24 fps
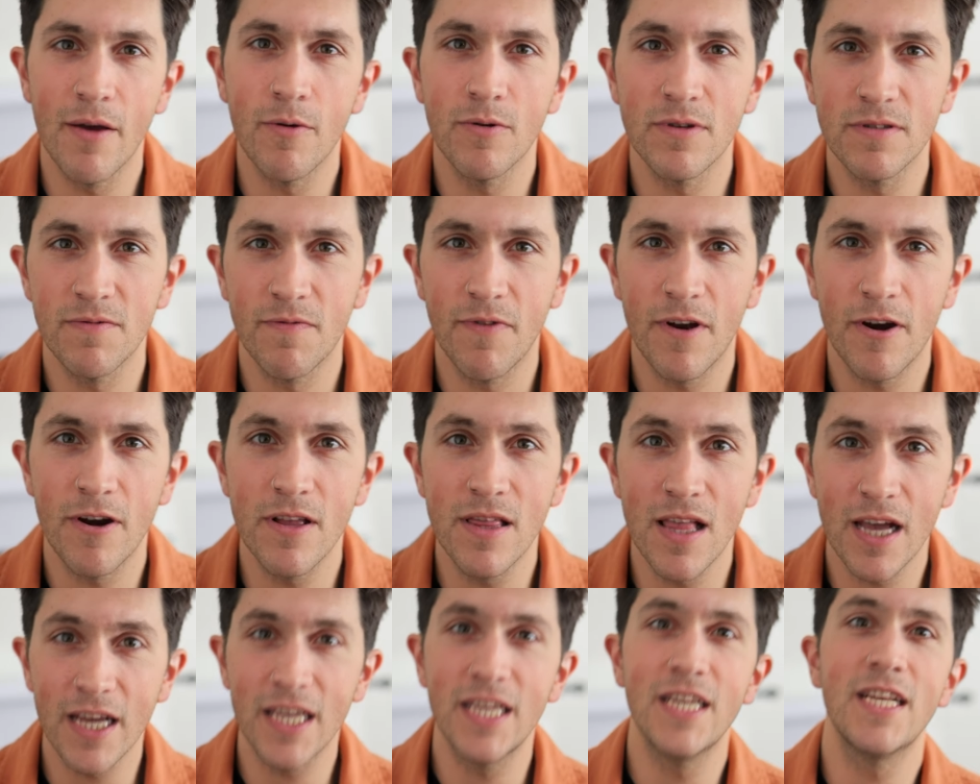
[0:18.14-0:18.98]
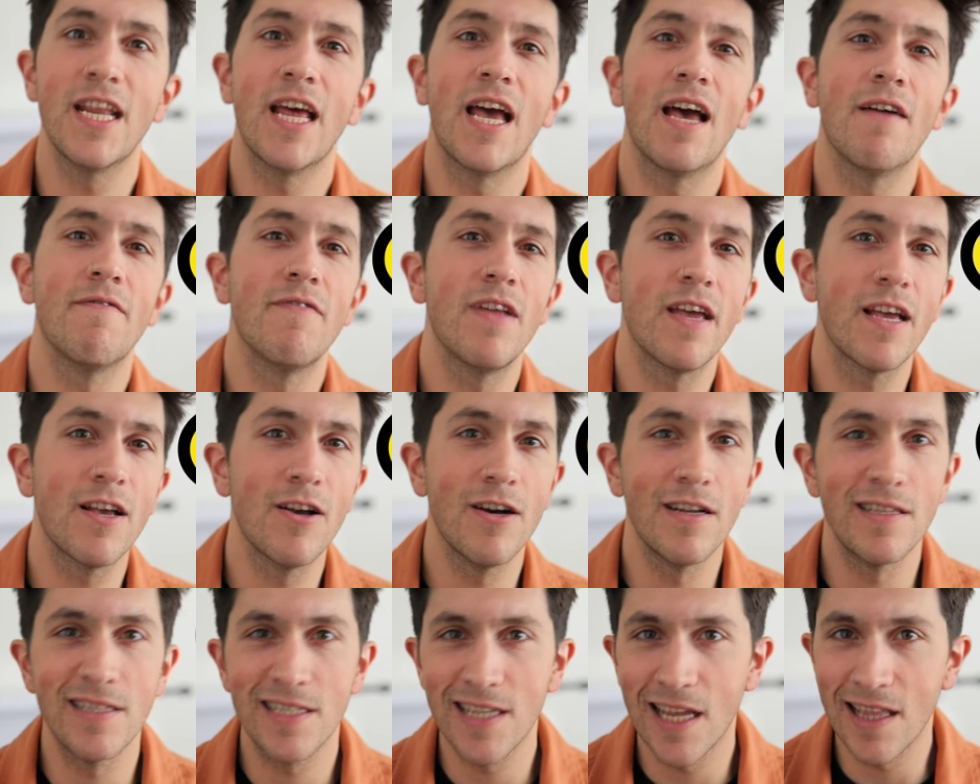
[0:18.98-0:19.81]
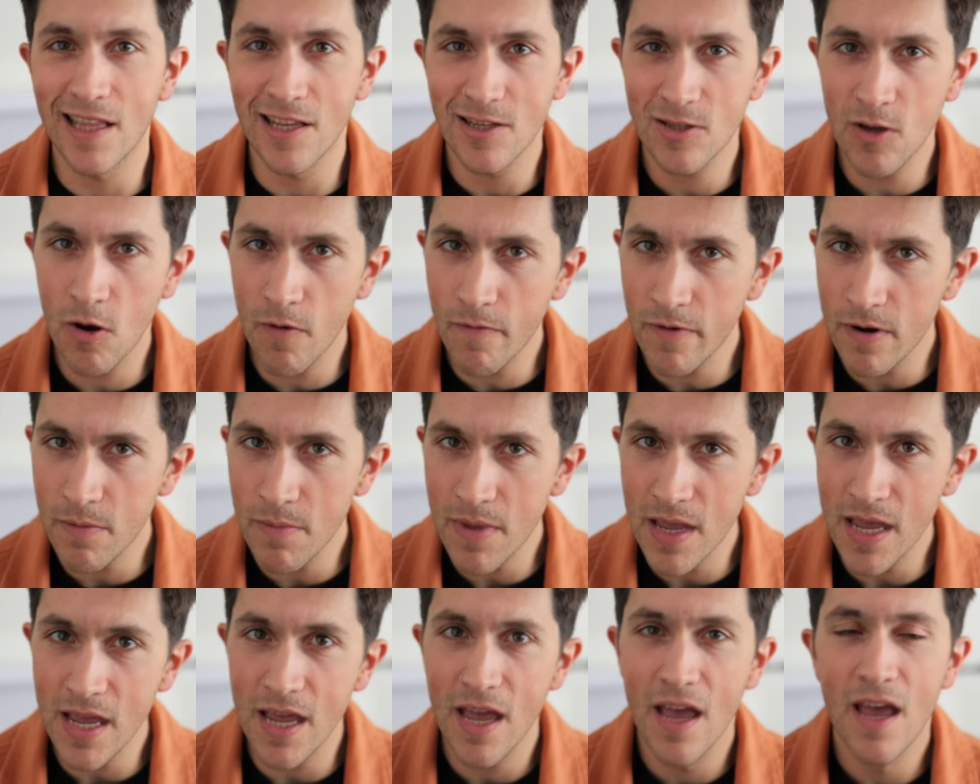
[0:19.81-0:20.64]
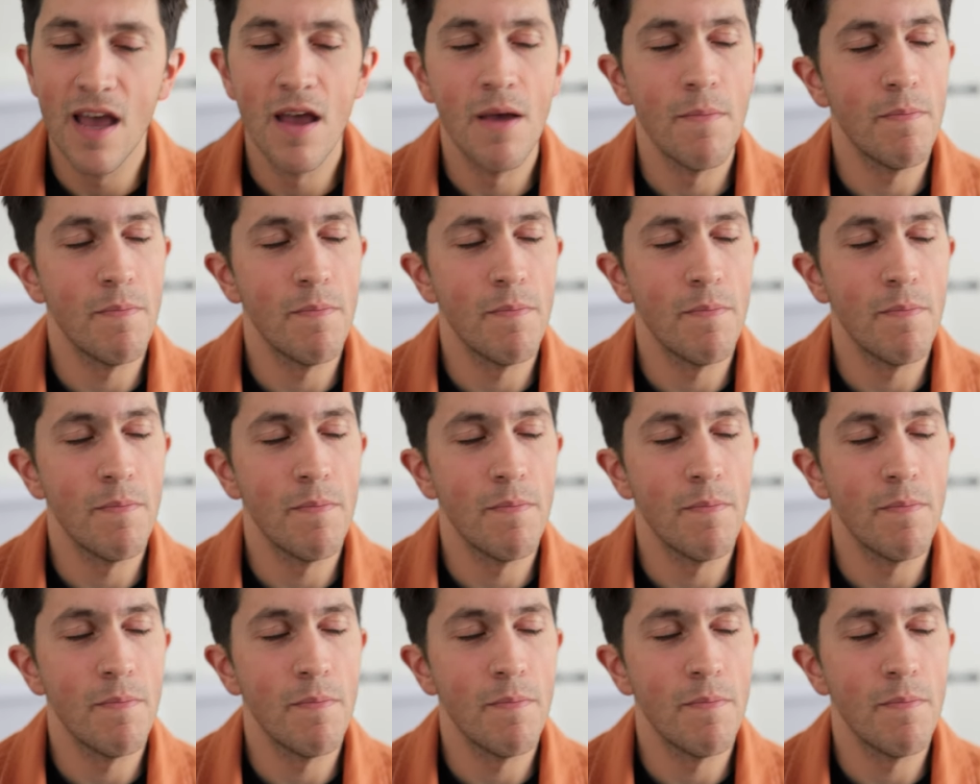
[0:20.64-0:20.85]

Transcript: I was very lucky to have Nikon send this over to me.